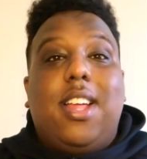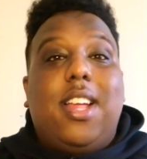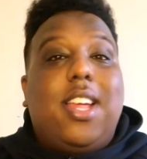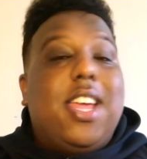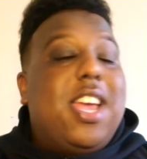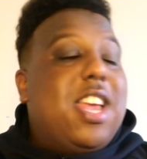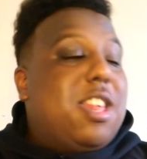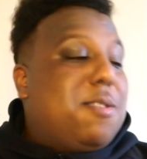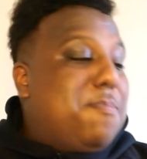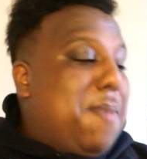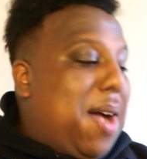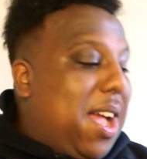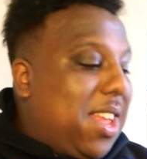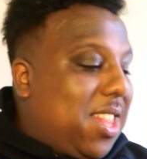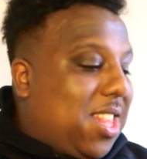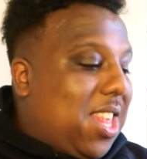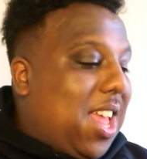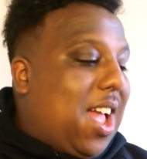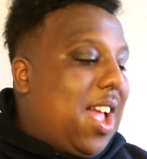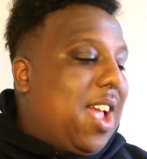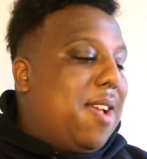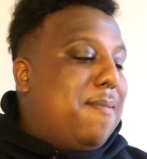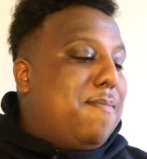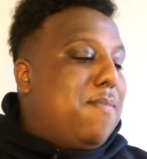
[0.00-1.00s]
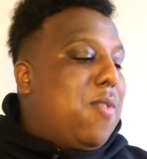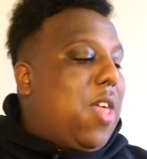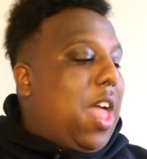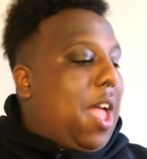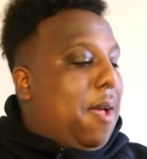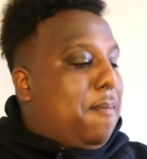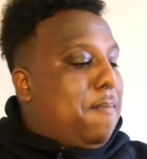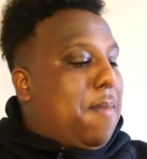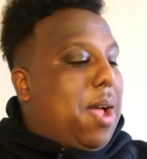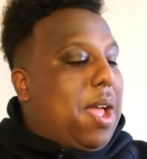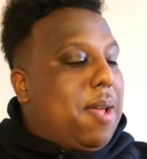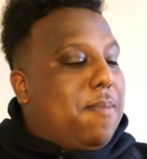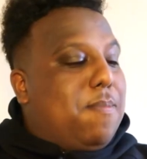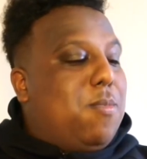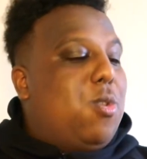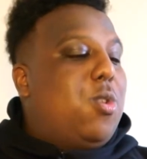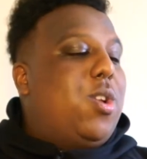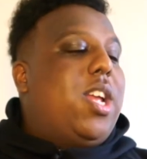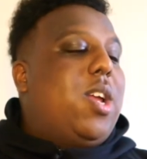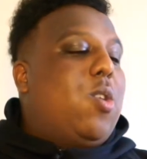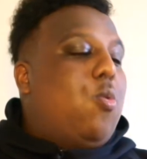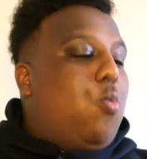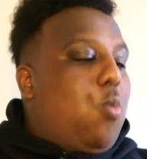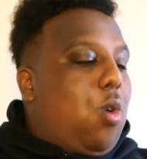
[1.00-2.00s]
Is my time and my
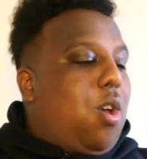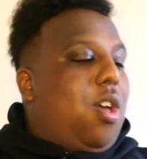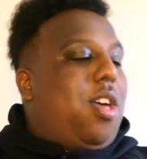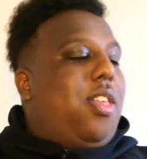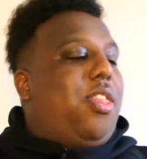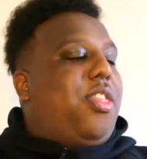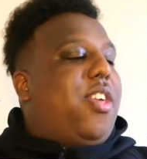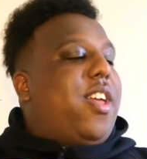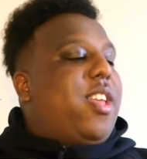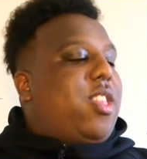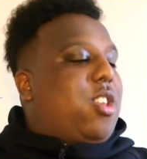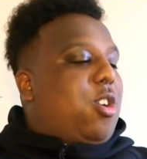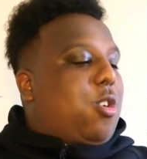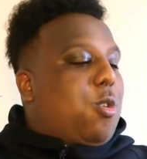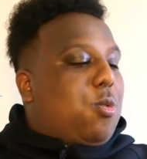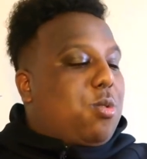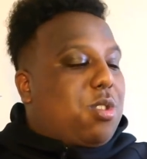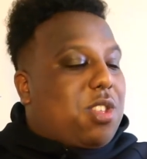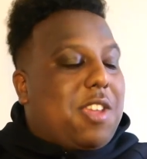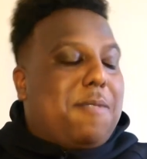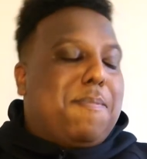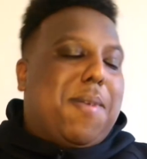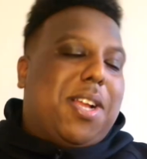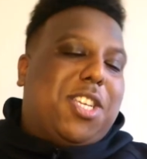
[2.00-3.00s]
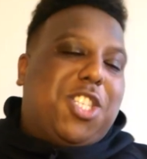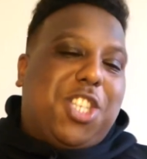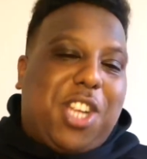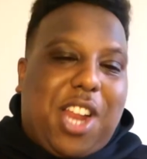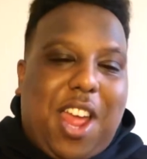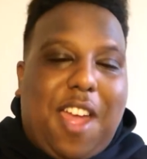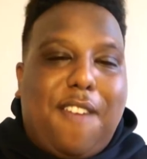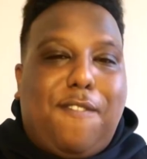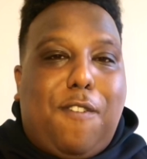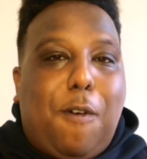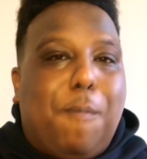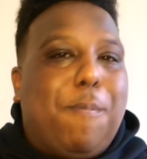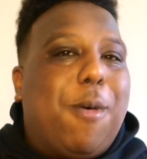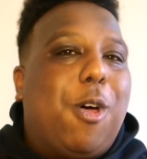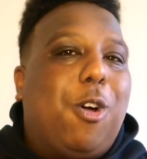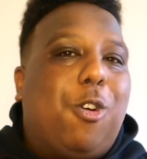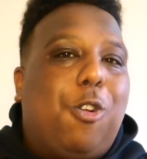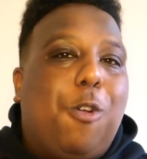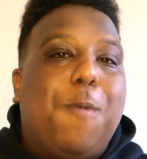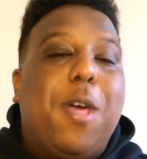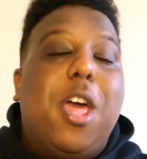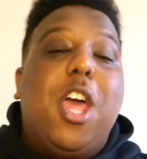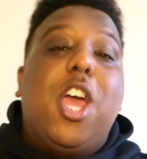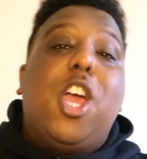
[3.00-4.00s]
money worth it to go see Manchester United Football
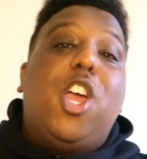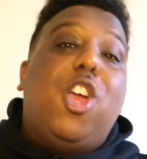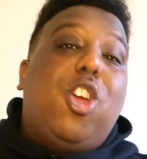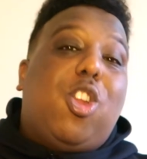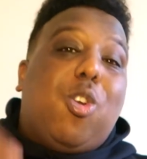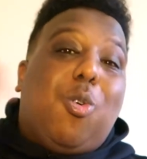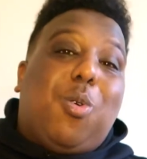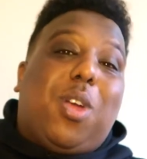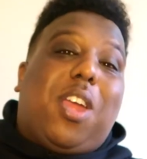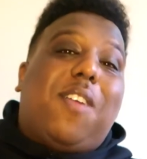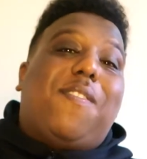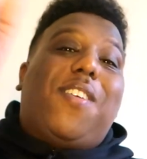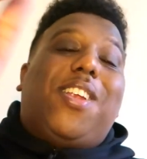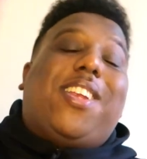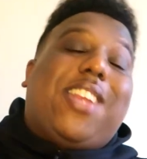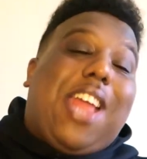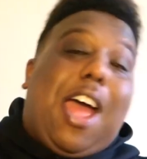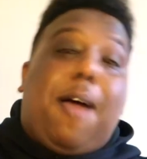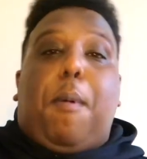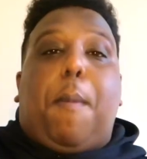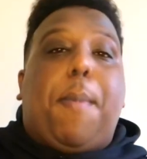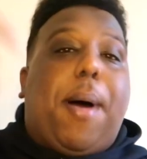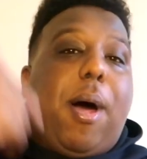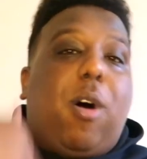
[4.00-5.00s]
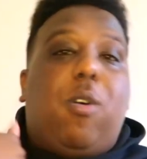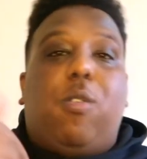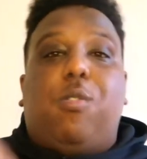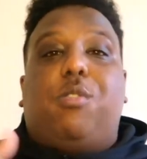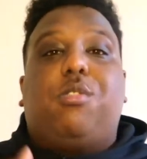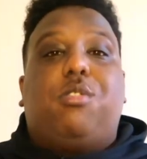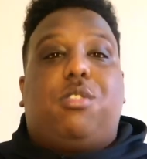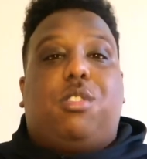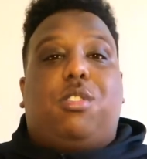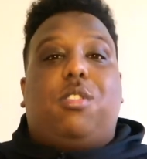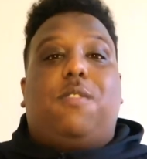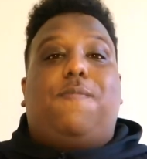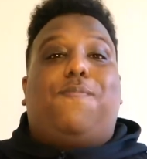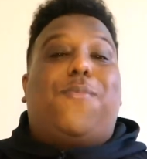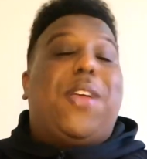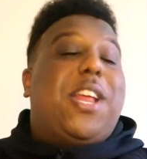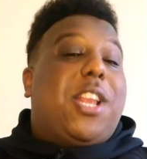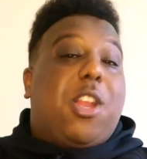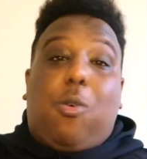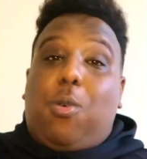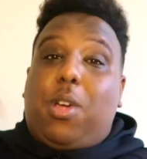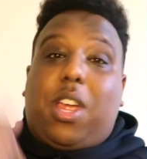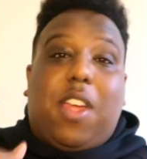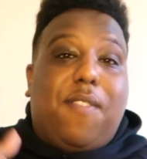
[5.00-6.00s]
Club who don't give a damn about us? They
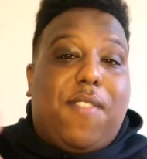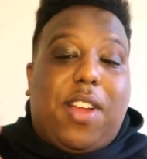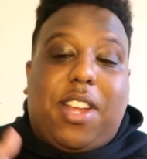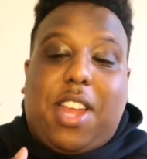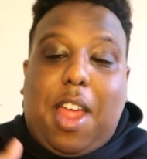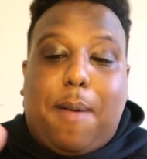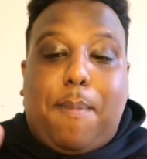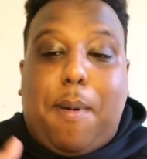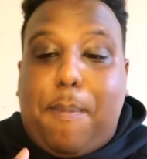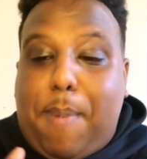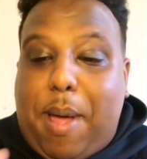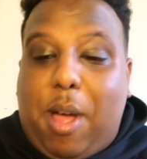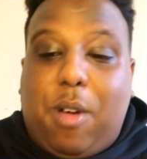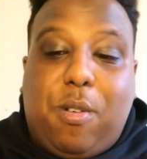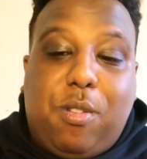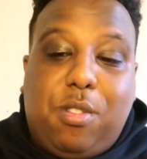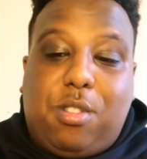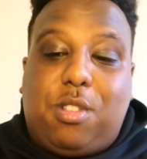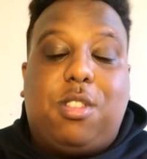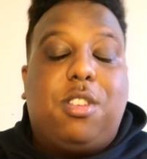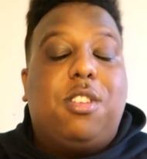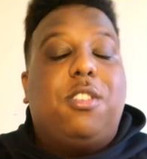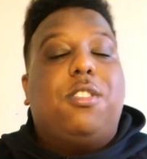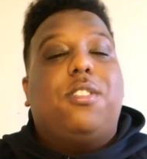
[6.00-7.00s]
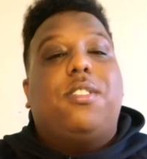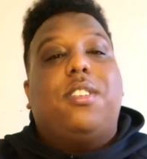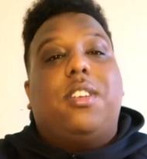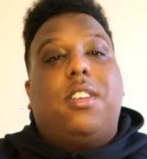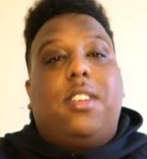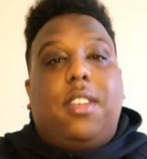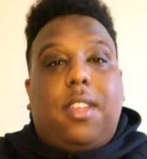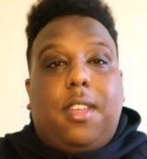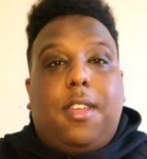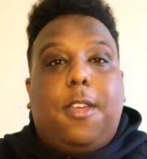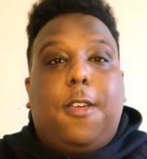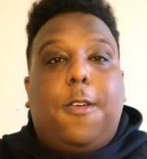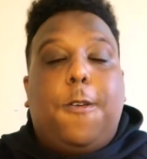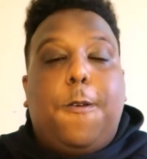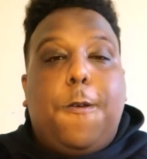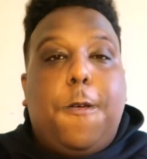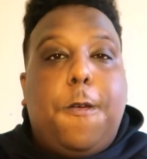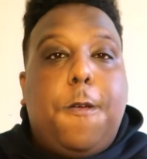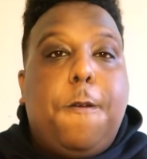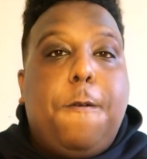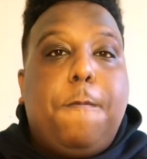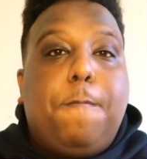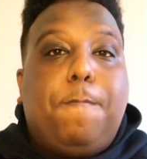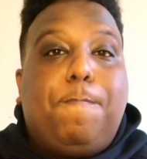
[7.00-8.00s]
don't give a damn about us.
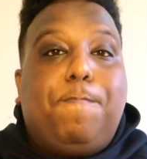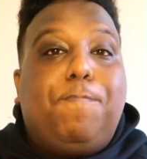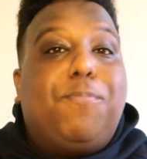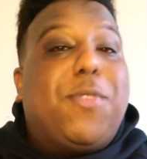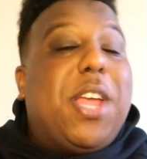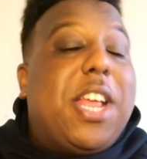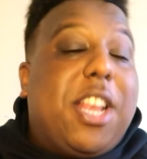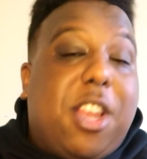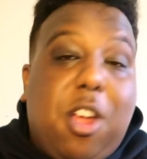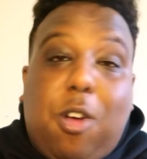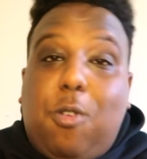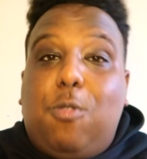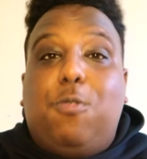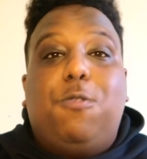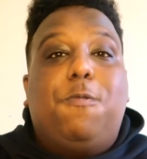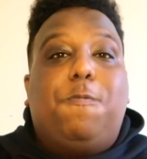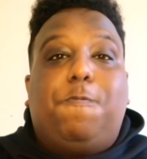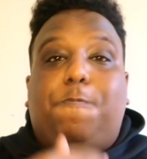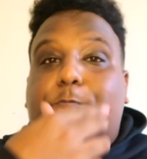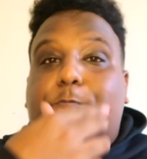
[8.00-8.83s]
They don't.